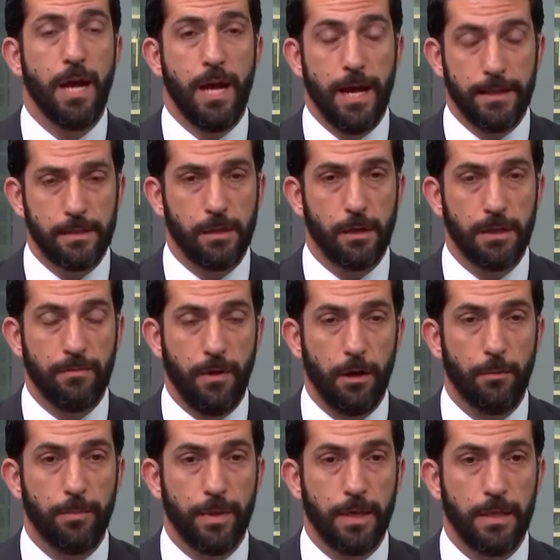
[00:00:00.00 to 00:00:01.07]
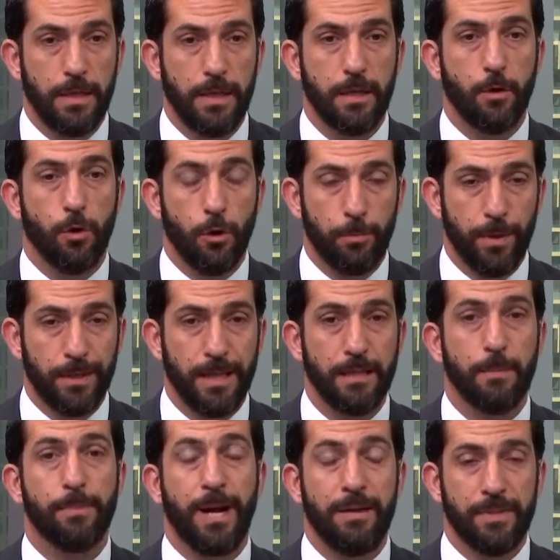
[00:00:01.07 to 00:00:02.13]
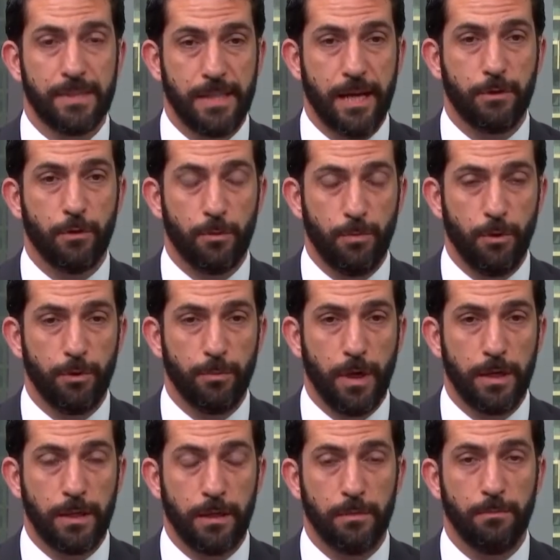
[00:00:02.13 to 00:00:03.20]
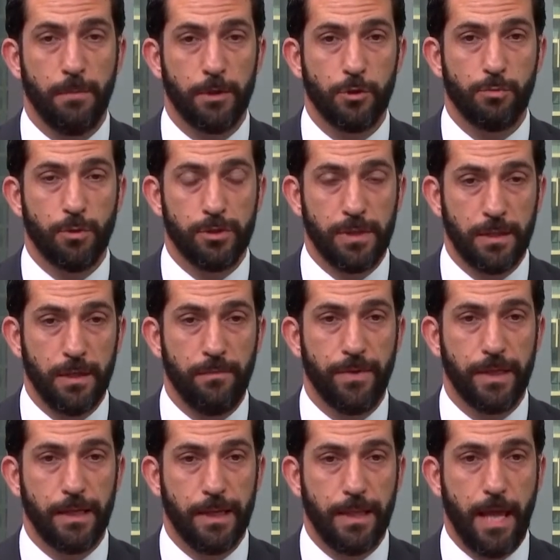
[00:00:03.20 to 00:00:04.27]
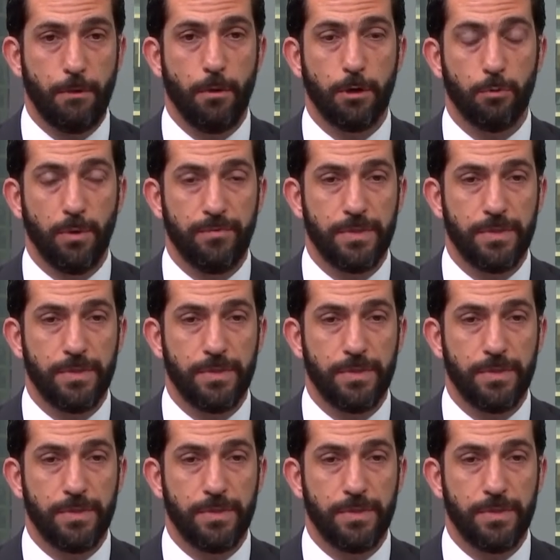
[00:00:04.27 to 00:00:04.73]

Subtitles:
and start developing the corporate and the private sector bond market much more significantly than what we've